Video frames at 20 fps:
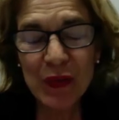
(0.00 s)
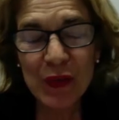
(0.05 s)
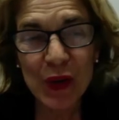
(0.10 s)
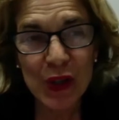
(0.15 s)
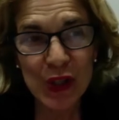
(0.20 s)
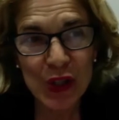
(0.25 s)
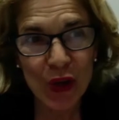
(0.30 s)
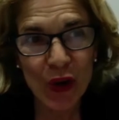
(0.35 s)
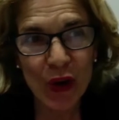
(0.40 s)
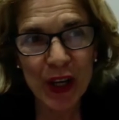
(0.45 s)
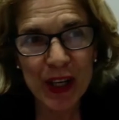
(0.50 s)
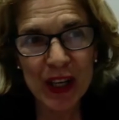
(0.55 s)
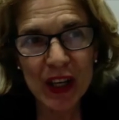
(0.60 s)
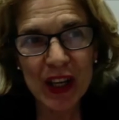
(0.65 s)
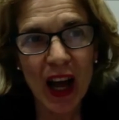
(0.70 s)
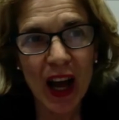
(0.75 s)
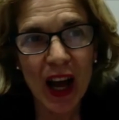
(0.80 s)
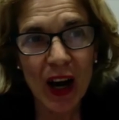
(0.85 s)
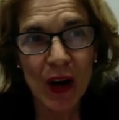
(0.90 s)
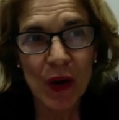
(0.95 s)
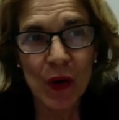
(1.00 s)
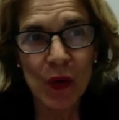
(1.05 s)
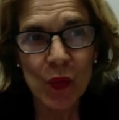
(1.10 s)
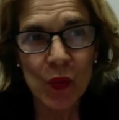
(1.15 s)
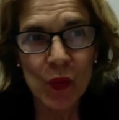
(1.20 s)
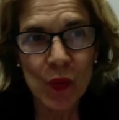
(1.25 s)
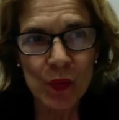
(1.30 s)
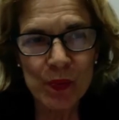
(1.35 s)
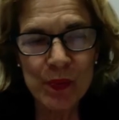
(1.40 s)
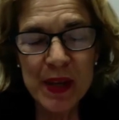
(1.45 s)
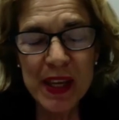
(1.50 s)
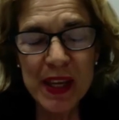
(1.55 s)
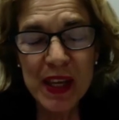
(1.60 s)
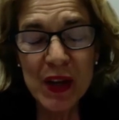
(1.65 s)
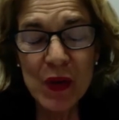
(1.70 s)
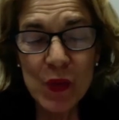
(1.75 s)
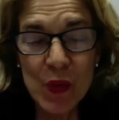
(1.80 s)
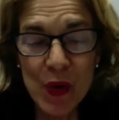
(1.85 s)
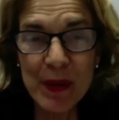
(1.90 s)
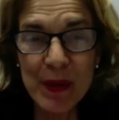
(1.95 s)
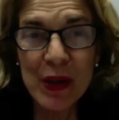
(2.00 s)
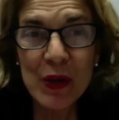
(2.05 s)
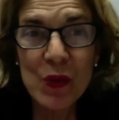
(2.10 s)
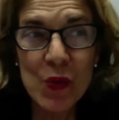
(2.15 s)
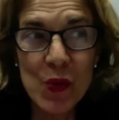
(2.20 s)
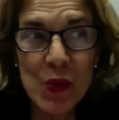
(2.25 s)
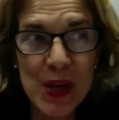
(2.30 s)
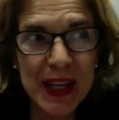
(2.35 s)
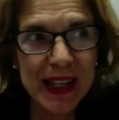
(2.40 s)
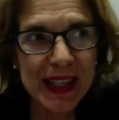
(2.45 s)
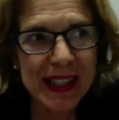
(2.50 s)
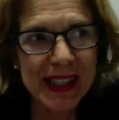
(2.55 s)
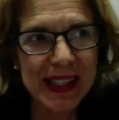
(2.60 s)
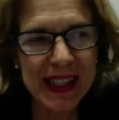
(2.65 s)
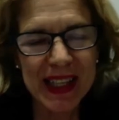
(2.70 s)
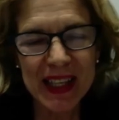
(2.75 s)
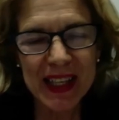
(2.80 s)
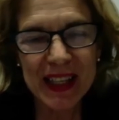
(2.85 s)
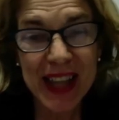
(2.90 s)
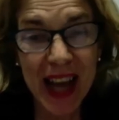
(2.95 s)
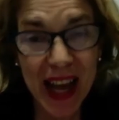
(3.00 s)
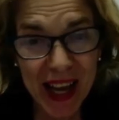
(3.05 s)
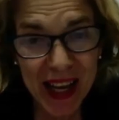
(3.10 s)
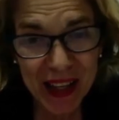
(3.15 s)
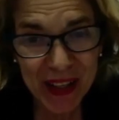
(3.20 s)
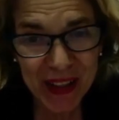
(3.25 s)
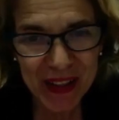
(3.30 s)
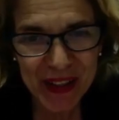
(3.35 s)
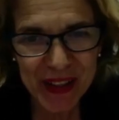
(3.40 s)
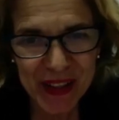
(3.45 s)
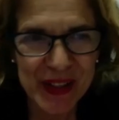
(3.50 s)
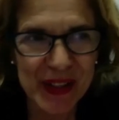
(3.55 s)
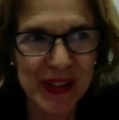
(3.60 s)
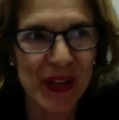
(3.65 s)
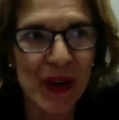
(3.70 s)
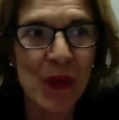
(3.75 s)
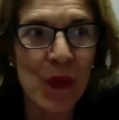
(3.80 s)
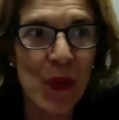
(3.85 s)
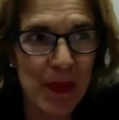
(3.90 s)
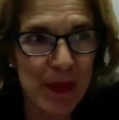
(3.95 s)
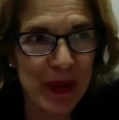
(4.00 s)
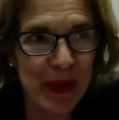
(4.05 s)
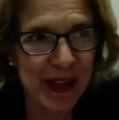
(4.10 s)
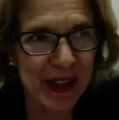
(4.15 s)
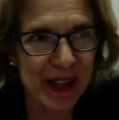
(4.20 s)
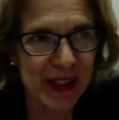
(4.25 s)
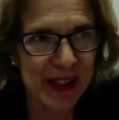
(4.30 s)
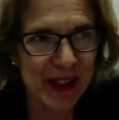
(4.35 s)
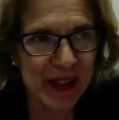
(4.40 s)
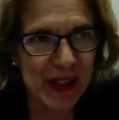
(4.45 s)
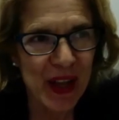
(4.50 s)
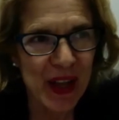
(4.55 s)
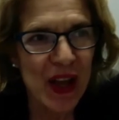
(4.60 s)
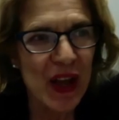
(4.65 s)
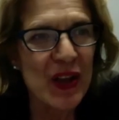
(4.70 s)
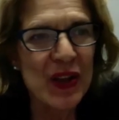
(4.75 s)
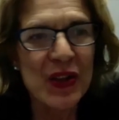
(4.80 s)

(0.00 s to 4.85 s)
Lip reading: for joining our Be Women Weekly Dialogues or webinars.